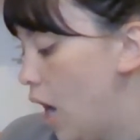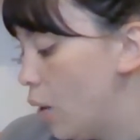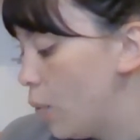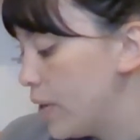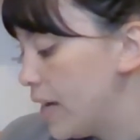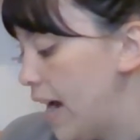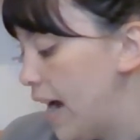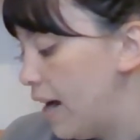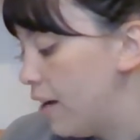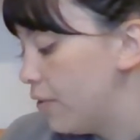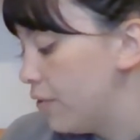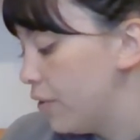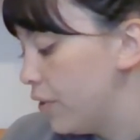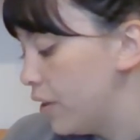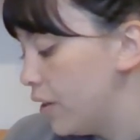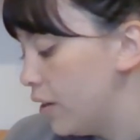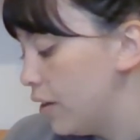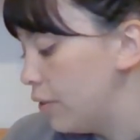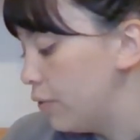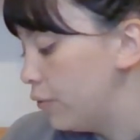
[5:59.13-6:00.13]
We have
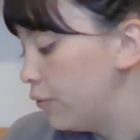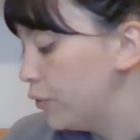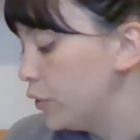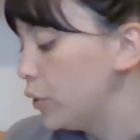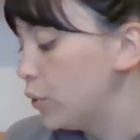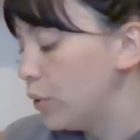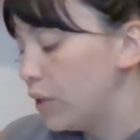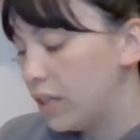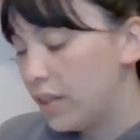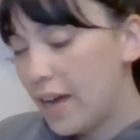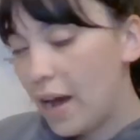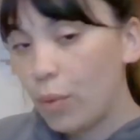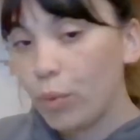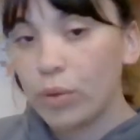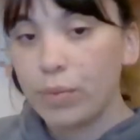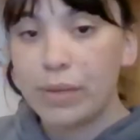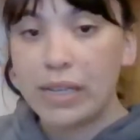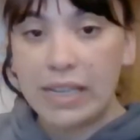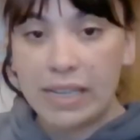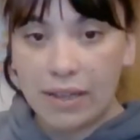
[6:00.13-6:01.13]
the fluid that
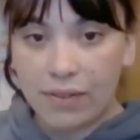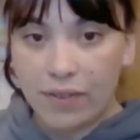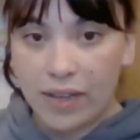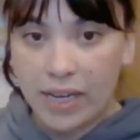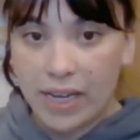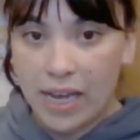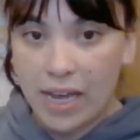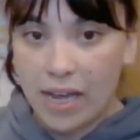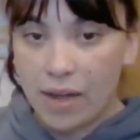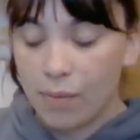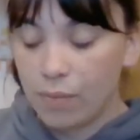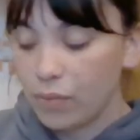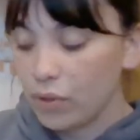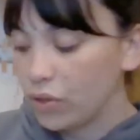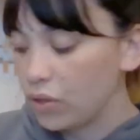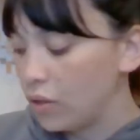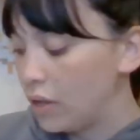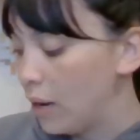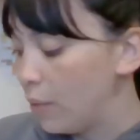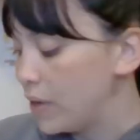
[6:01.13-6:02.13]
we'll be giving him
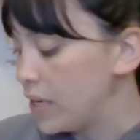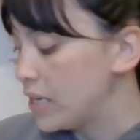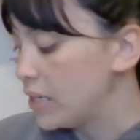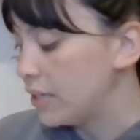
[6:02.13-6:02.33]
so that way he